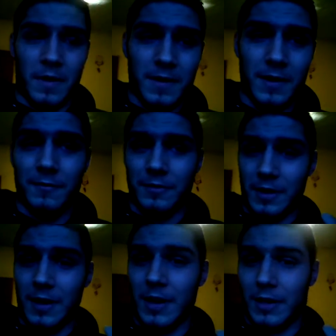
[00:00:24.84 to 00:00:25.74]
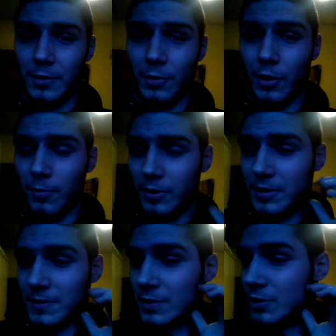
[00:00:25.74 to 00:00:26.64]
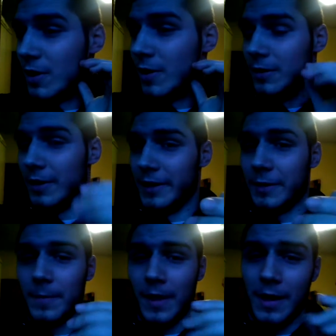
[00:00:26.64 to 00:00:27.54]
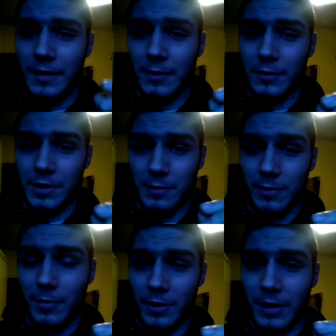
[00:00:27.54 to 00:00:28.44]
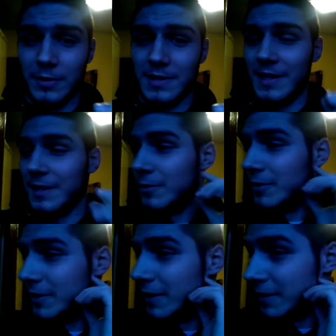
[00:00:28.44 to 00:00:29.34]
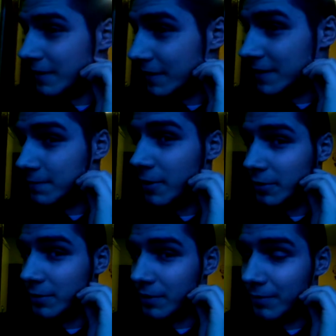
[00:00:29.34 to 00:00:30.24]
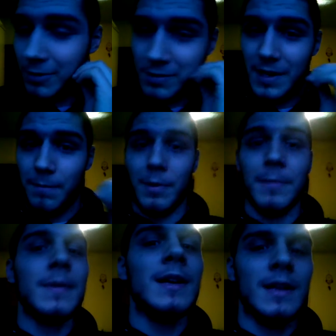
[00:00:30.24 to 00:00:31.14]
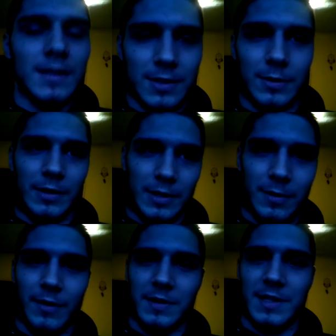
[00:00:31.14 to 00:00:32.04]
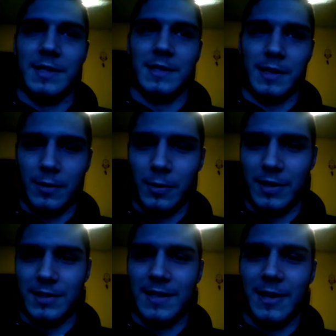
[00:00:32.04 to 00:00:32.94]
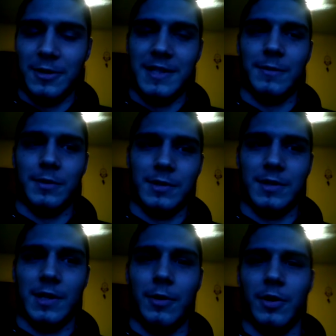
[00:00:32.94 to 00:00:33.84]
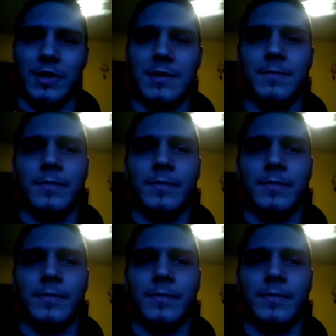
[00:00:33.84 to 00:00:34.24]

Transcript: If they get a really pronounced jaw, like I notice when people get on cycle, this part really blows up. So that's one of the signs that you can tell that someone's on steroids.